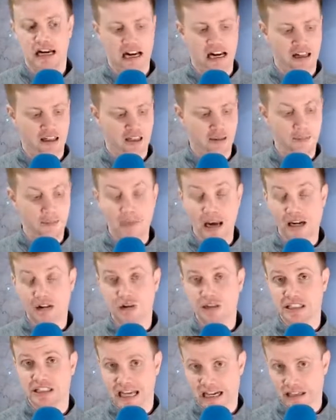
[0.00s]
The metal
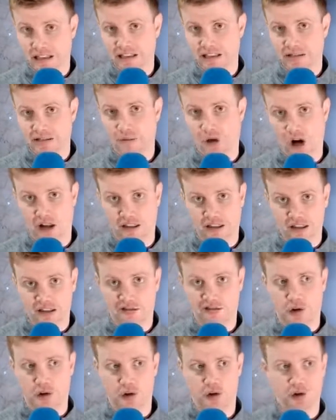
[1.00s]
deck lid on this
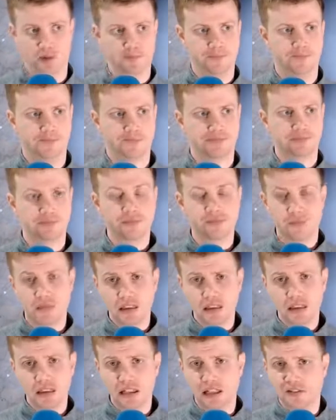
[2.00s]
version
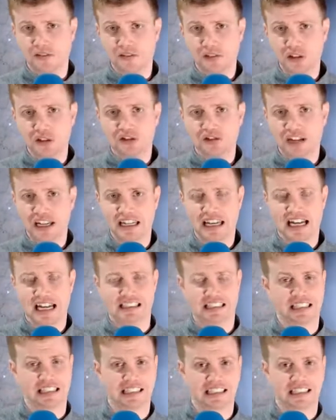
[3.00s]
feels fantastic.